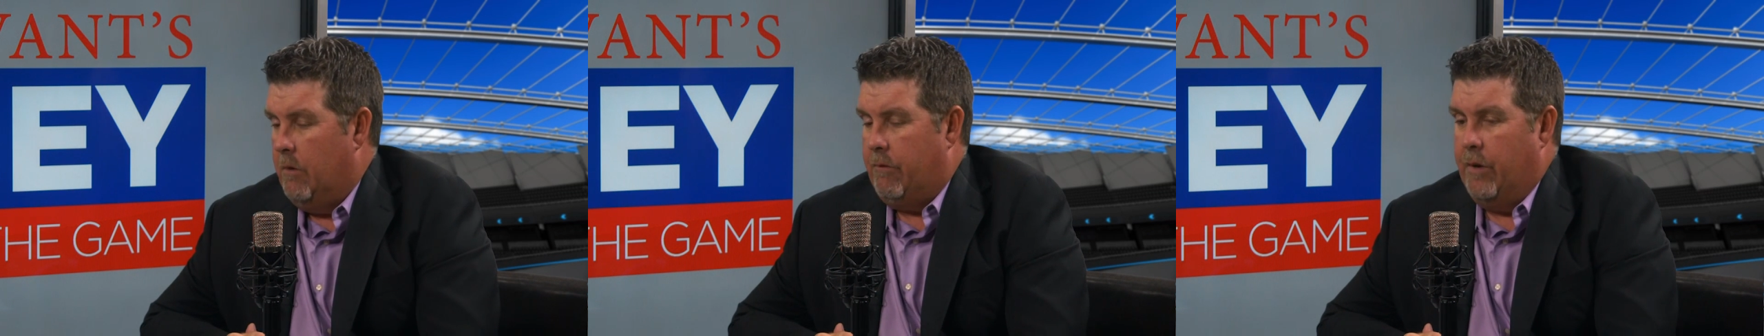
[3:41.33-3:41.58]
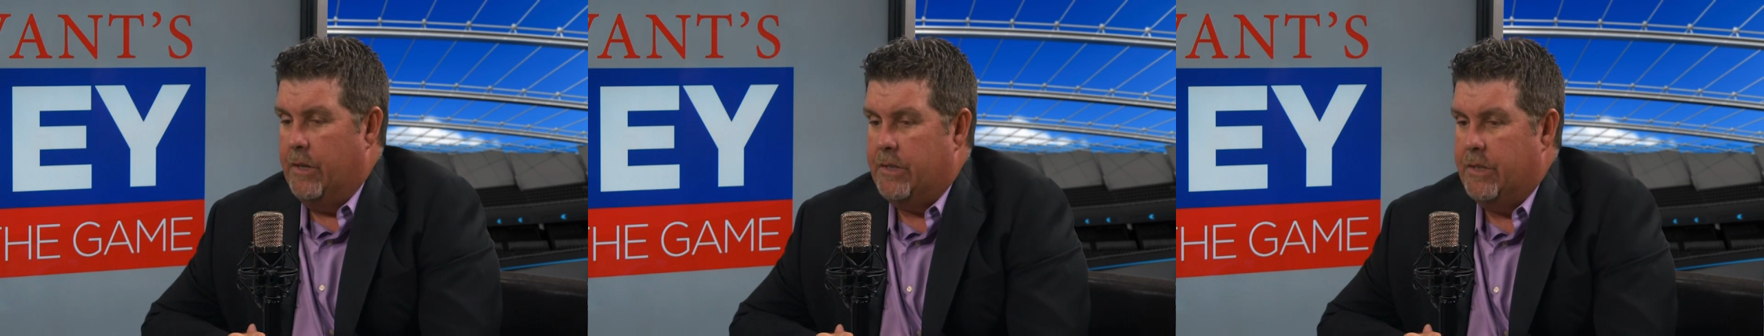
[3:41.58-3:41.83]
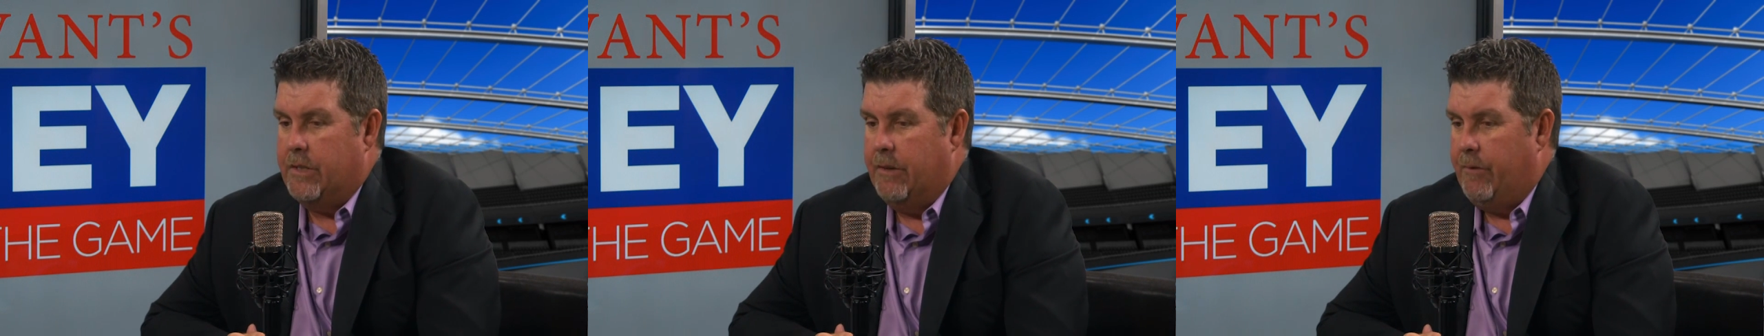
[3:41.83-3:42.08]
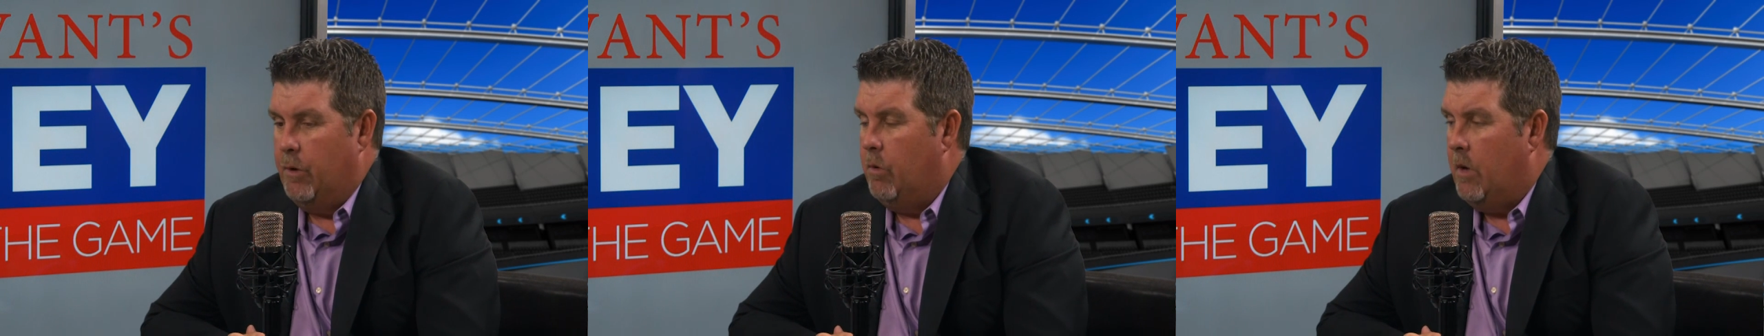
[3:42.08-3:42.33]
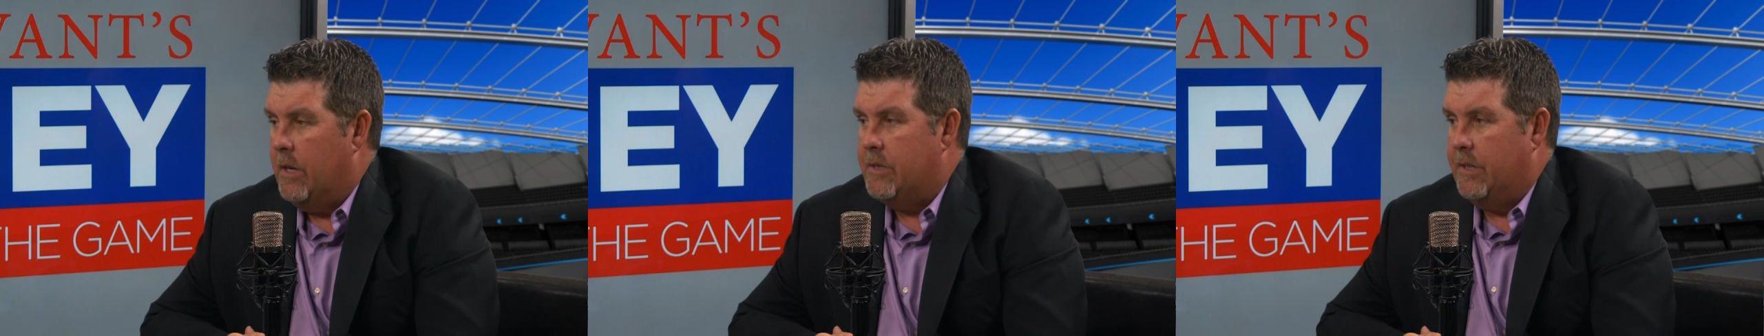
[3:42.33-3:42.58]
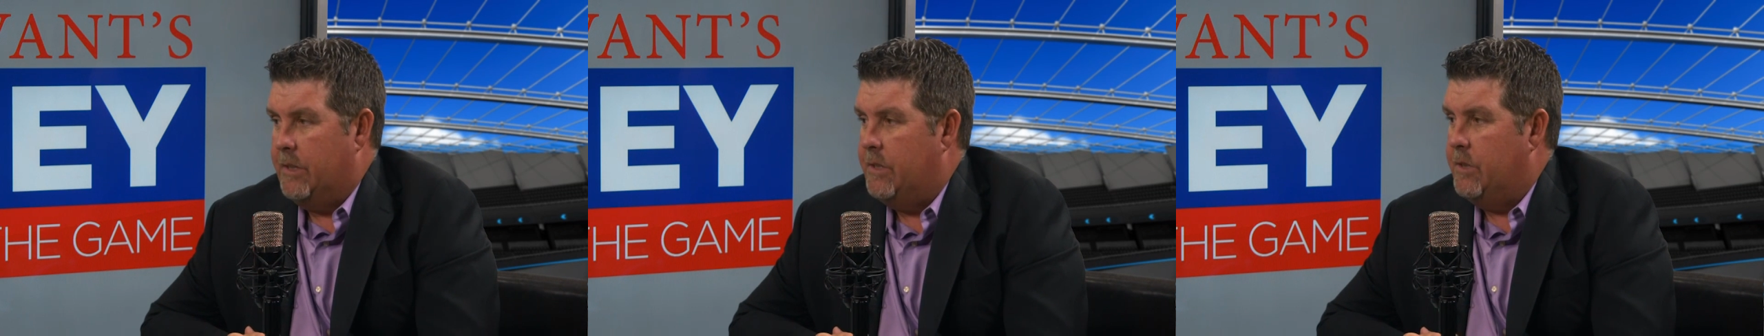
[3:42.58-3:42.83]
For instance, if you were at
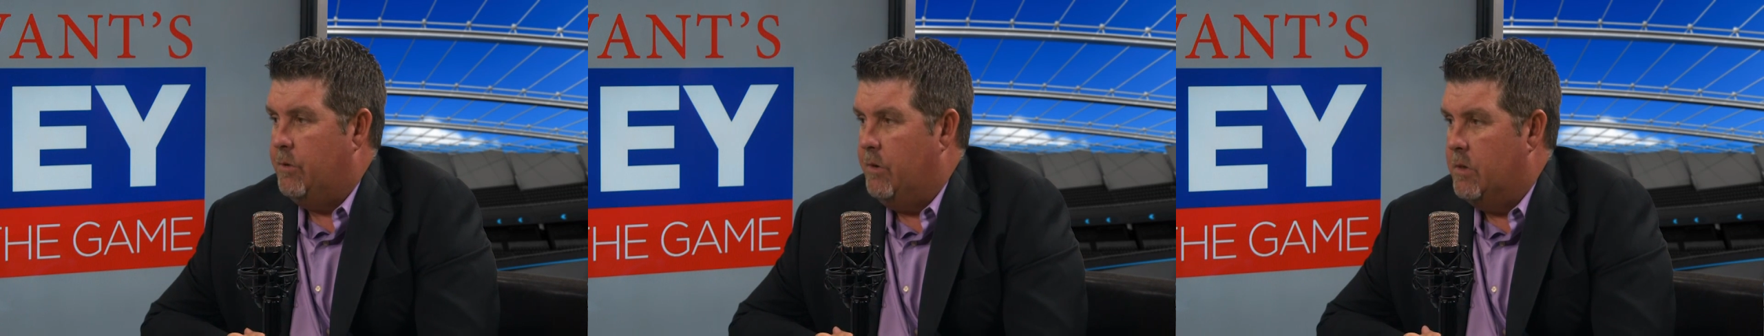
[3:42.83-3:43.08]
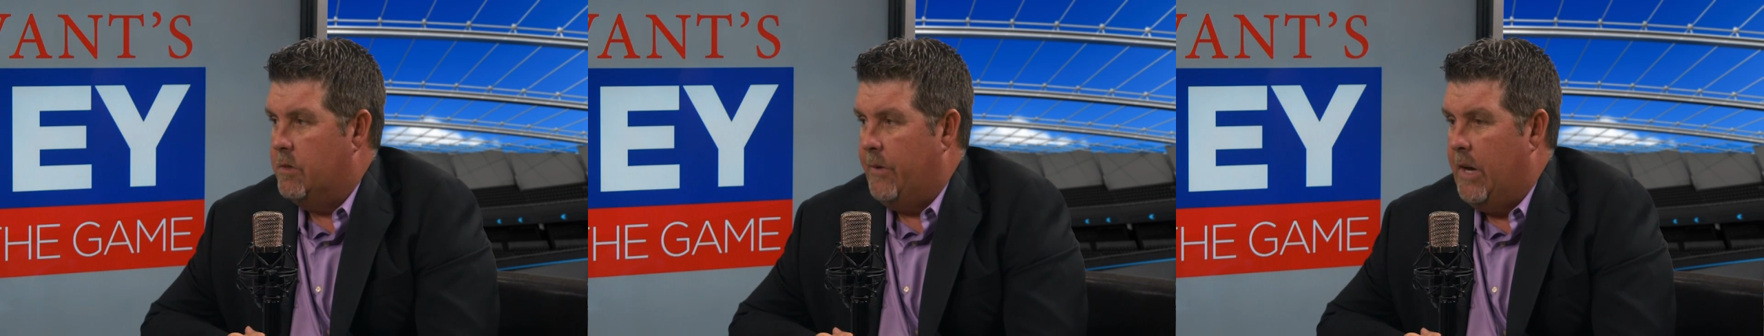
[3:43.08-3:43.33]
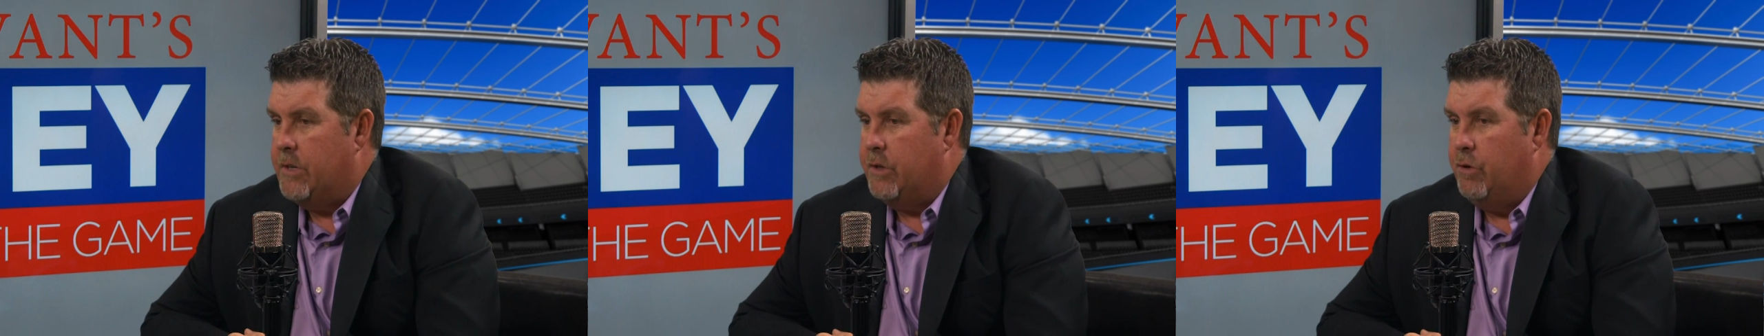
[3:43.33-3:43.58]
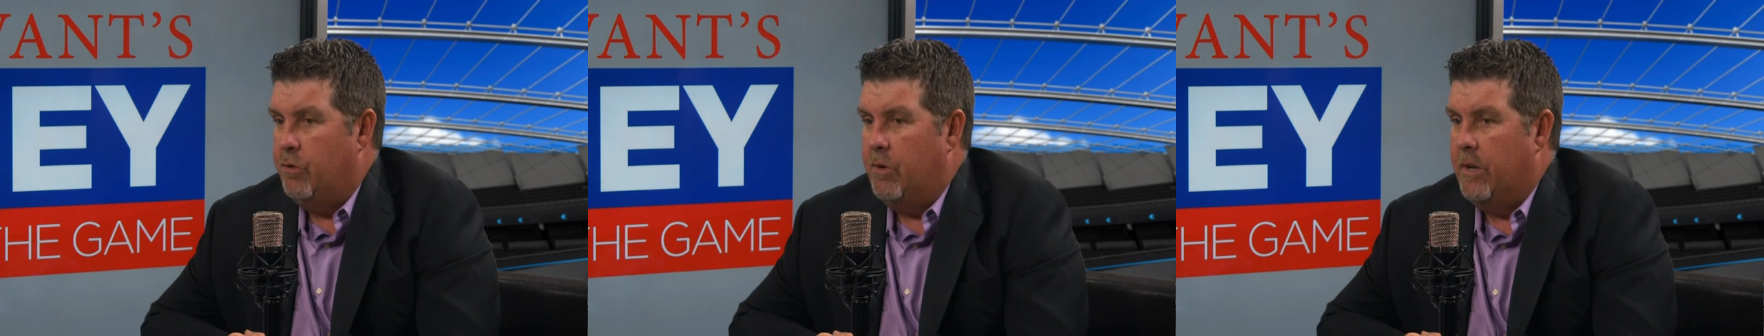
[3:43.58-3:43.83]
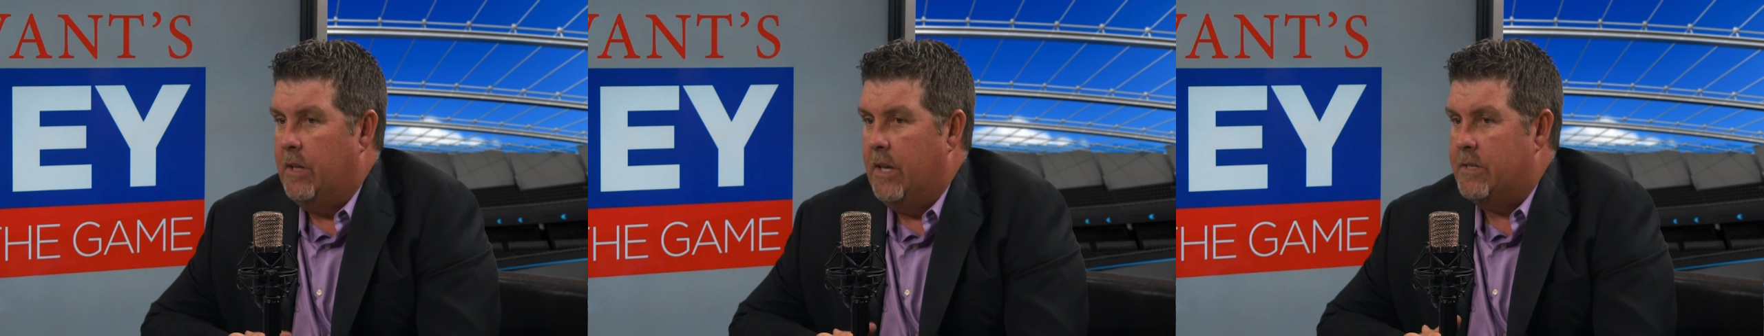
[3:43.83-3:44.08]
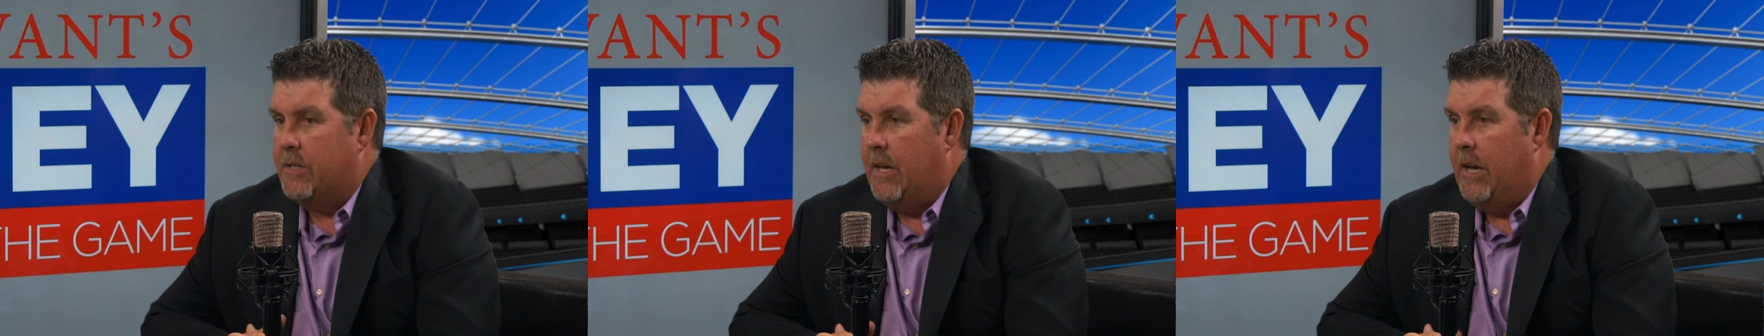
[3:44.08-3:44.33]
62 years of age and you did,
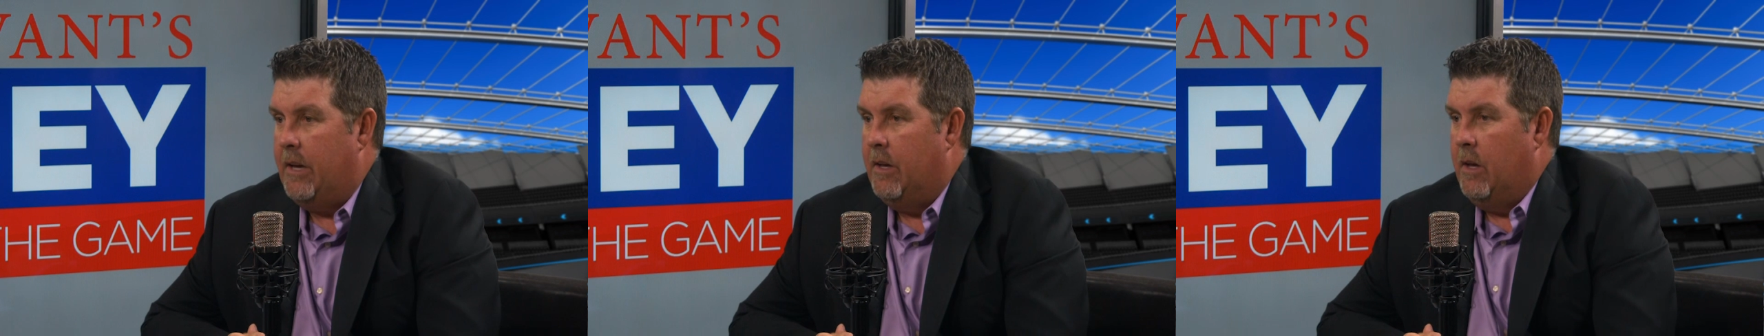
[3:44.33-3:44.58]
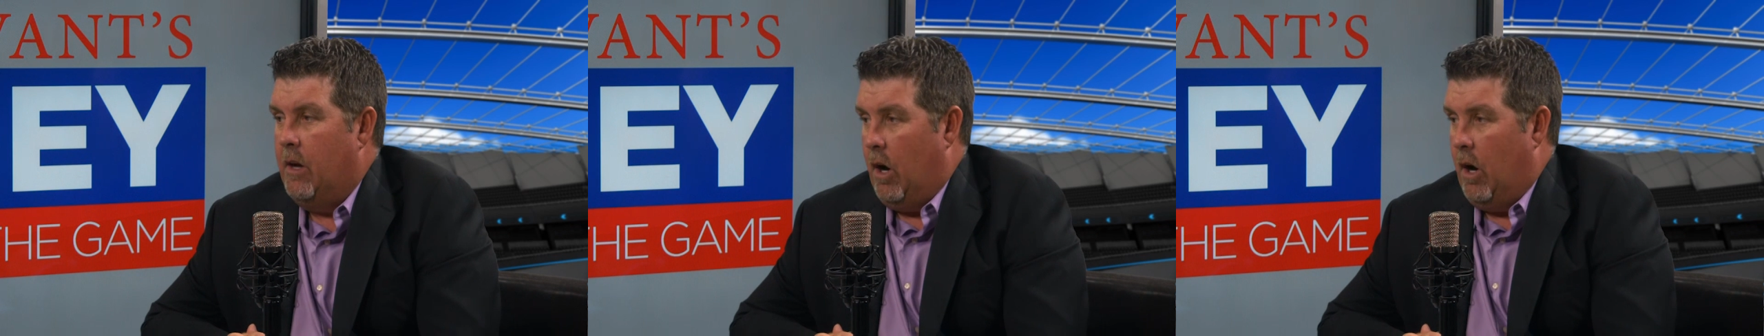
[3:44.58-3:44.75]
let's say,